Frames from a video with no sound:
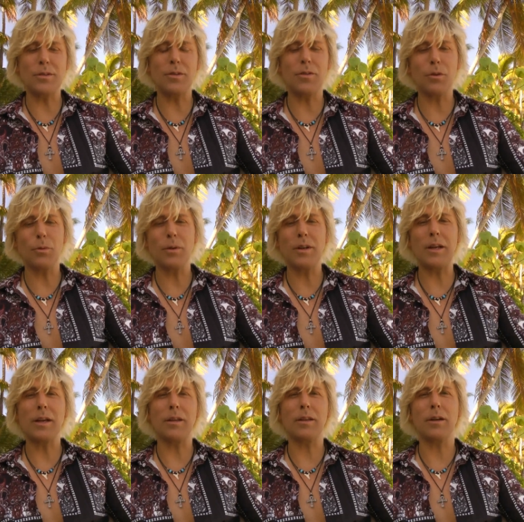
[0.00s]
to do when you
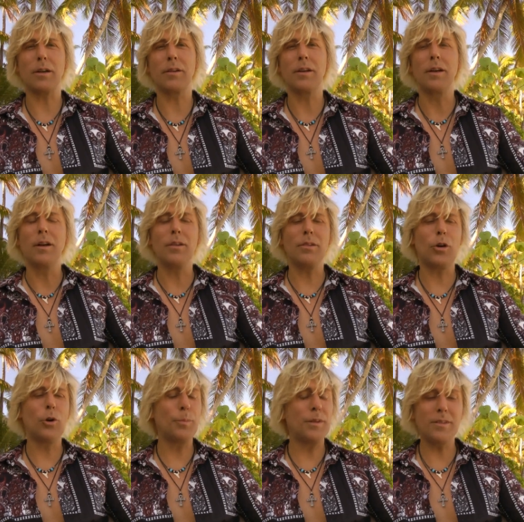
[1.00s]
get there. So I
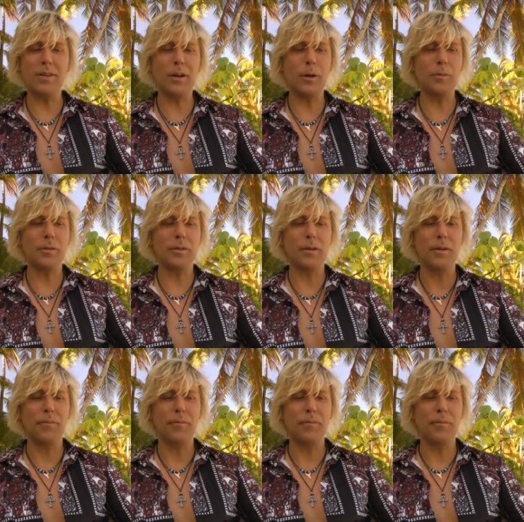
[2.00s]
hope this helps.